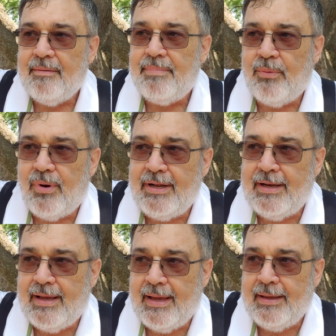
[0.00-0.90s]
But one
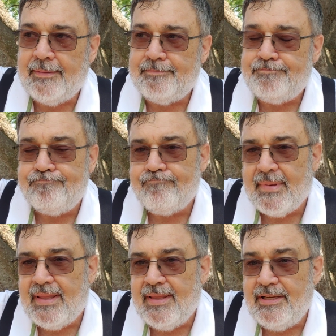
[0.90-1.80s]
day,
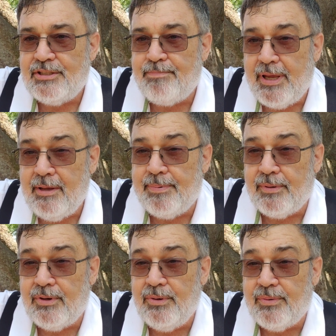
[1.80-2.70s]
these
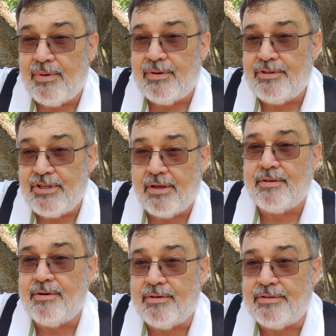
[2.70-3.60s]
people who were
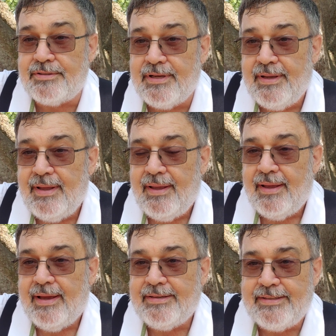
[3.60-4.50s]
Southerners
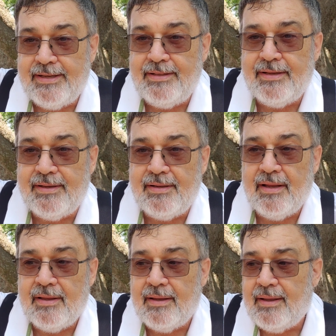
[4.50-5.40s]
extended
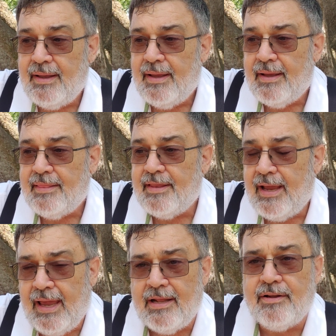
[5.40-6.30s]
the
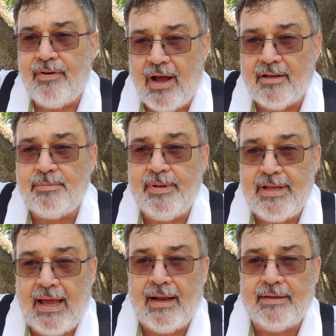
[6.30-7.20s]
hand of
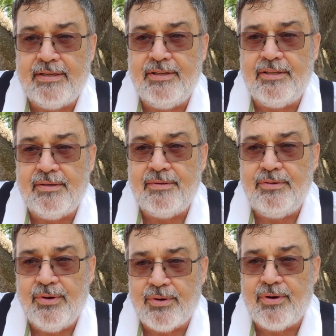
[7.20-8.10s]
hospitality to
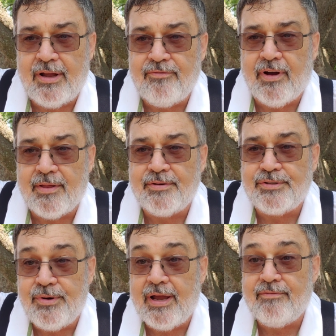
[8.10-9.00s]
your grandfather's
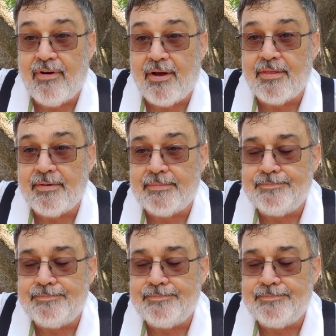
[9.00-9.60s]
grandfather.